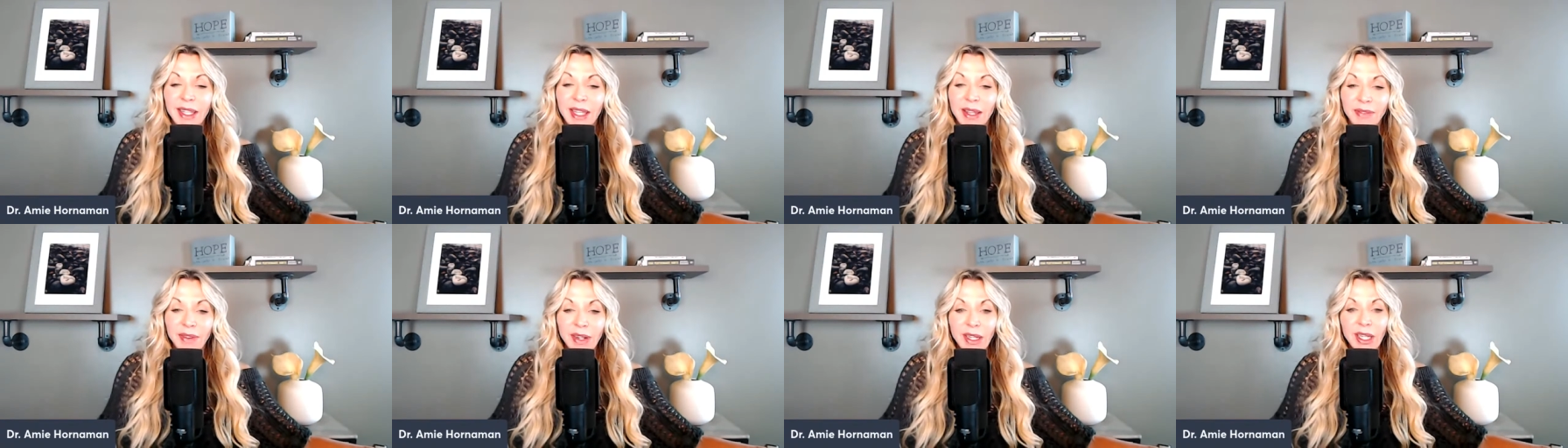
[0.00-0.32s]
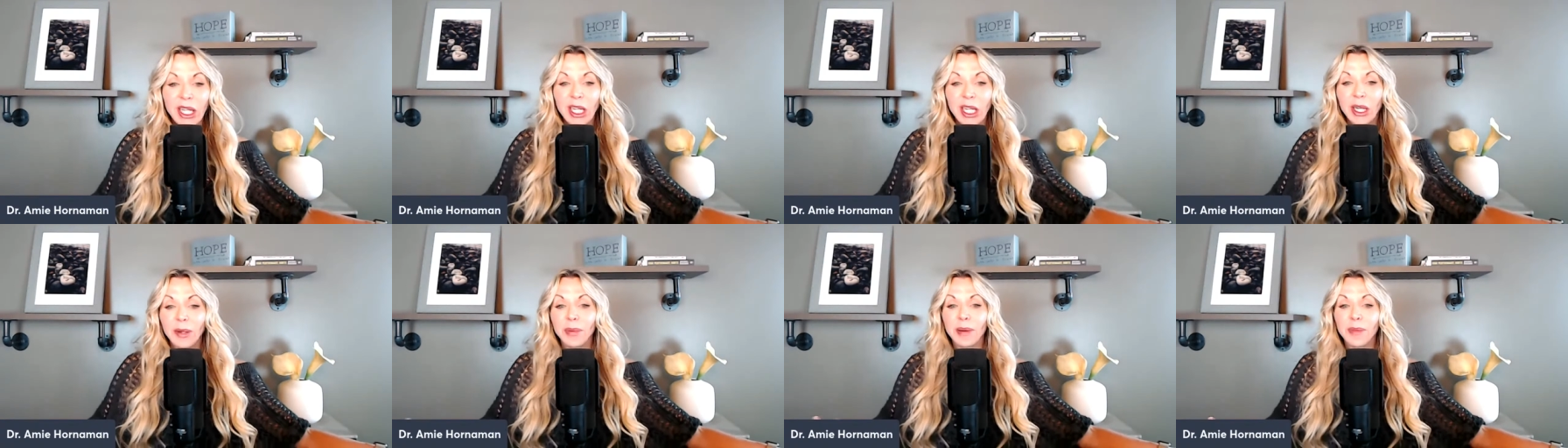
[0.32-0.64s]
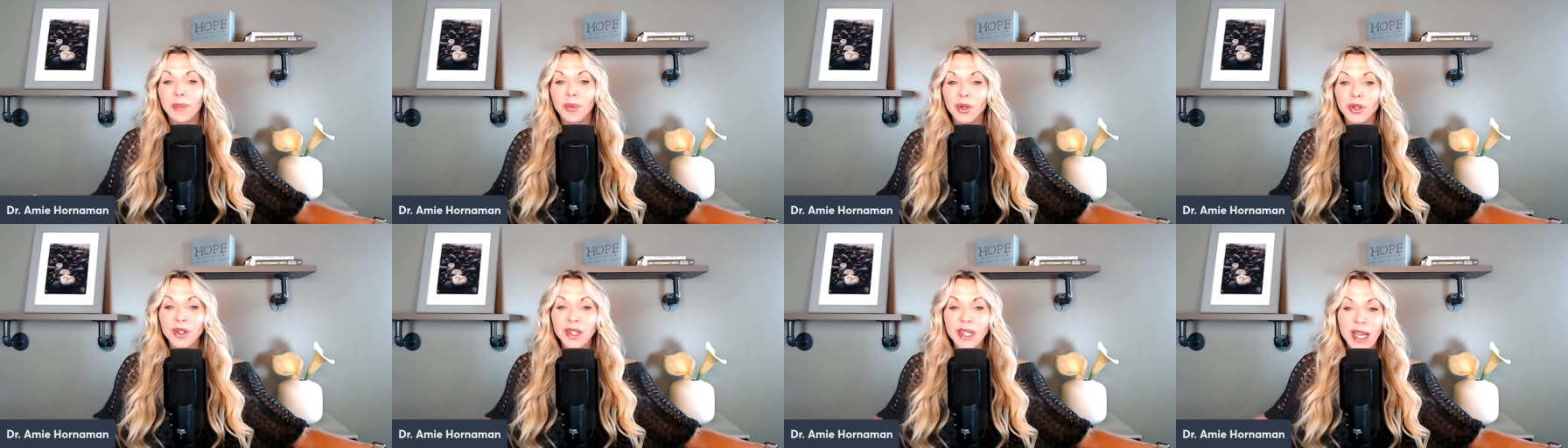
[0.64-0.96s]
Give it a little
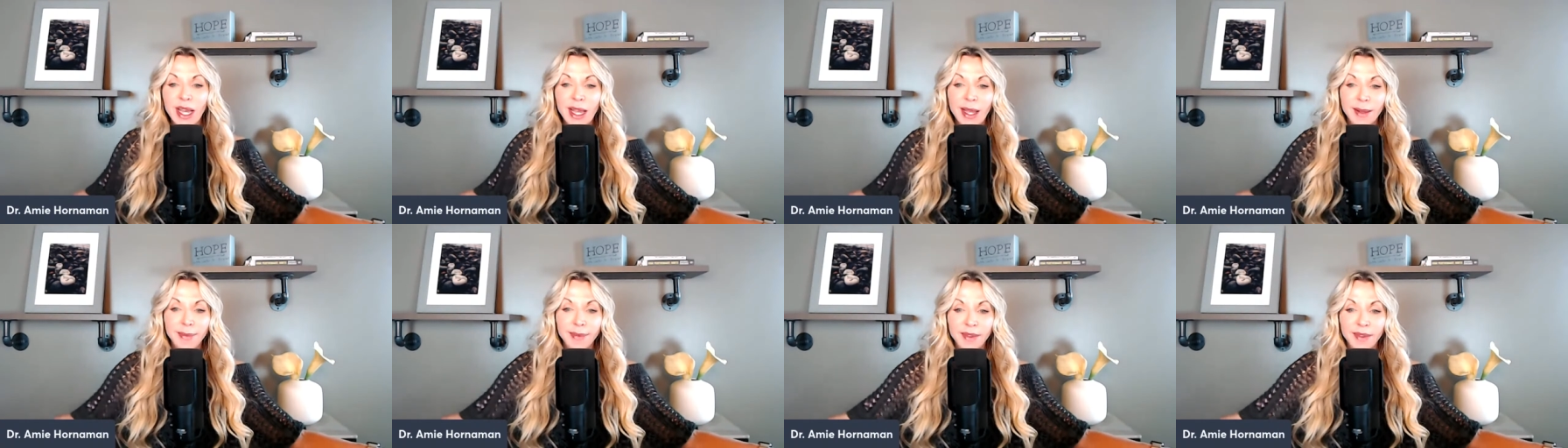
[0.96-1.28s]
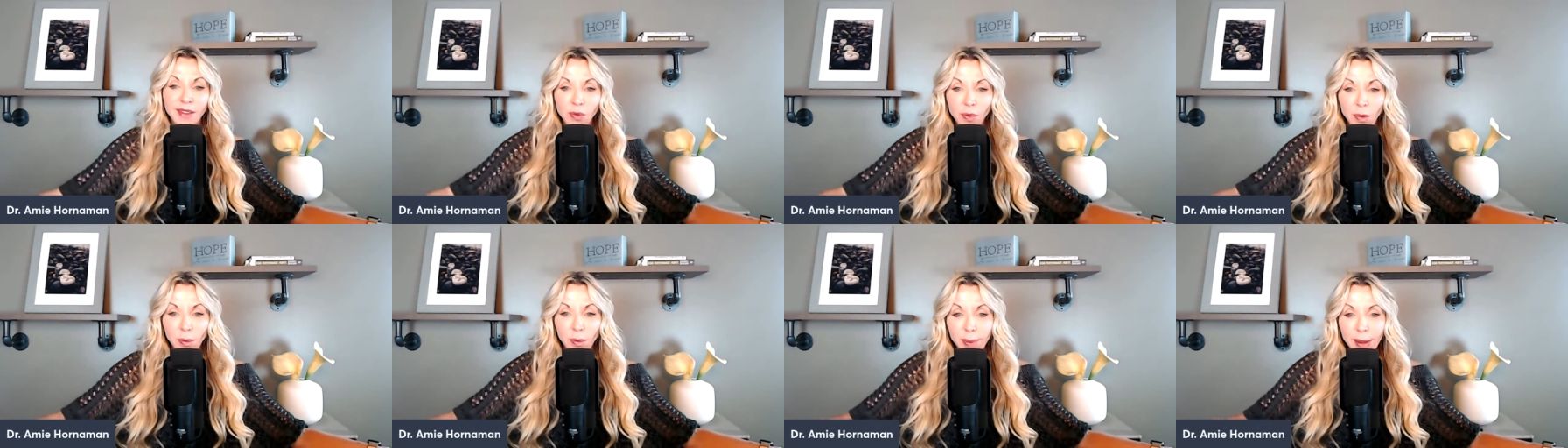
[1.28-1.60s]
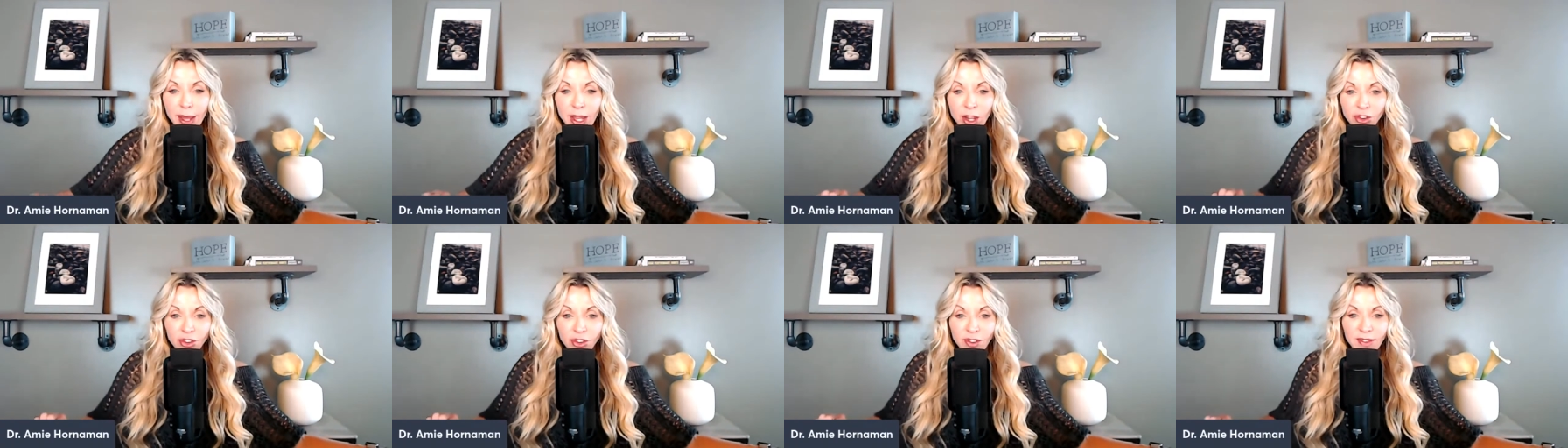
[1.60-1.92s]
bit more time. This is where
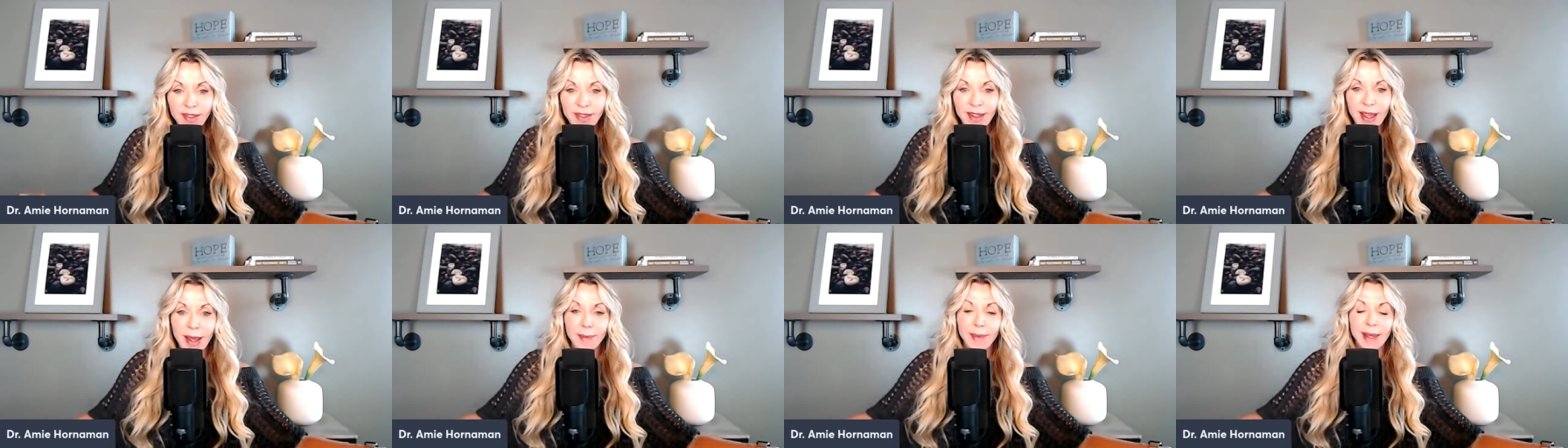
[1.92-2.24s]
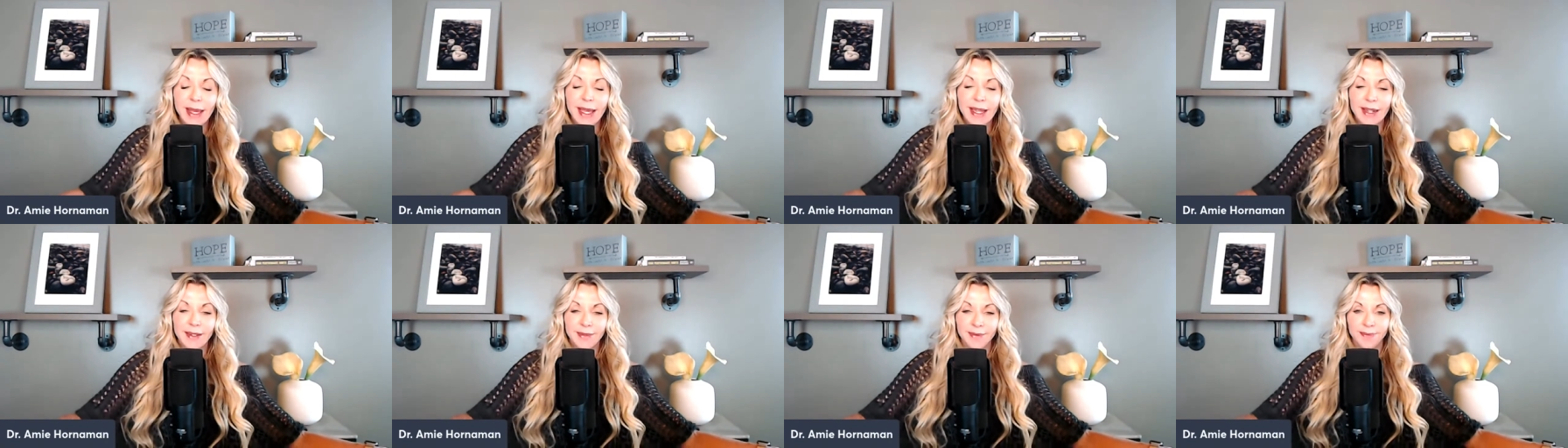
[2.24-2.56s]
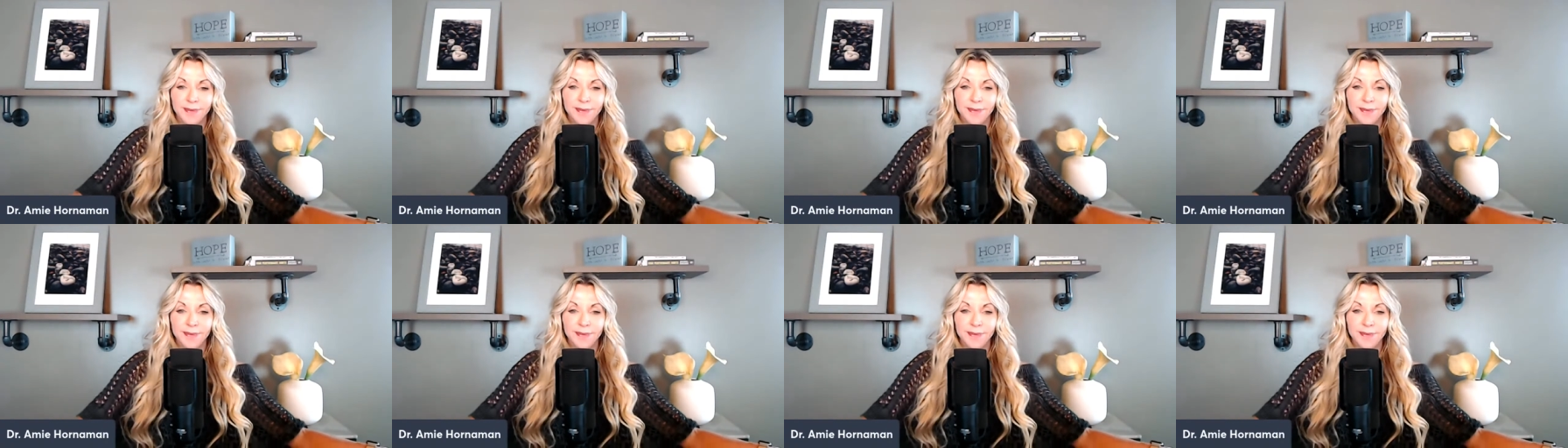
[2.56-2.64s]
patients come in.